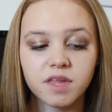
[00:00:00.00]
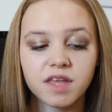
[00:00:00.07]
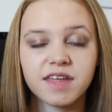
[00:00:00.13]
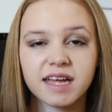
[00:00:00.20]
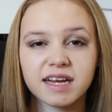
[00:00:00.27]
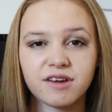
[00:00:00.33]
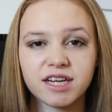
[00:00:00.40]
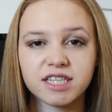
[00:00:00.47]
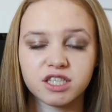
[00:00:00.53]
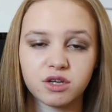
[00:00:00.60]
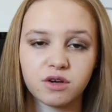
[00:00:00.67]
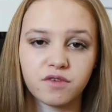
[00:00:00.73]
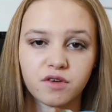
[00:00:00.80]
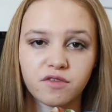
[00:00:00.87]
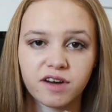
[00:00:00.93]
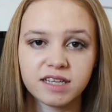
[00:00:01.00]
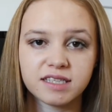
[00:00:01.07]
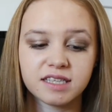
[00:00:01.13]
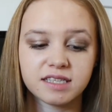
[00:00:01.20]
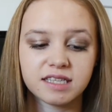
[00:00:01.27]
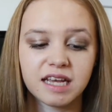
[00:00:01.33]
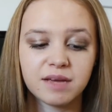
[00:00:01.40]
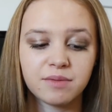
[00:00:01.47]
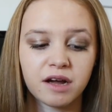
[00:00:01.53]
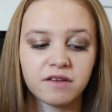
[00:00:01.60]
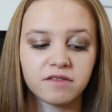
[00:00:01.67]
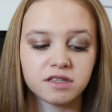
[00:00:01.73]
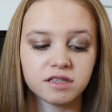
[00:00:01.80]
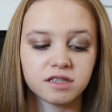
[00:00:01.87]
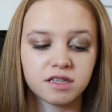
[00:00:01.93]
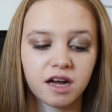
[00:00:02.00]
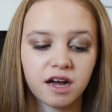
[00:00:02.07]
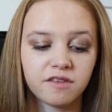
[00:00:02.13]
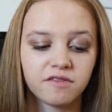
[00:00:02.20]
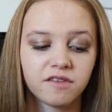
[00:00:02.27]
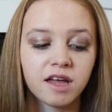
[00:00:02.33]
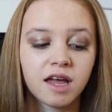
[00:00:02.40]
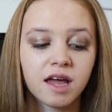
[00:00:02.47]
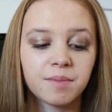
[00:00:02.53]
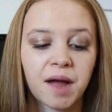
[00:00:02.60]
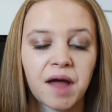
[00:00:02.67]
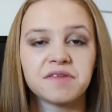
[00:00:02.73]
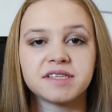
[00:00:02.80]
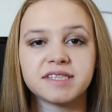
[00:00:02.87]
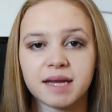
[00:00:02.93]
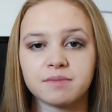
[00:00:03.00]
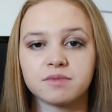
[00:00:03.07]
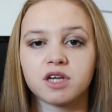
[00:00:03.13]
they're great to do with your friends at sleepovers and stuff. But at the same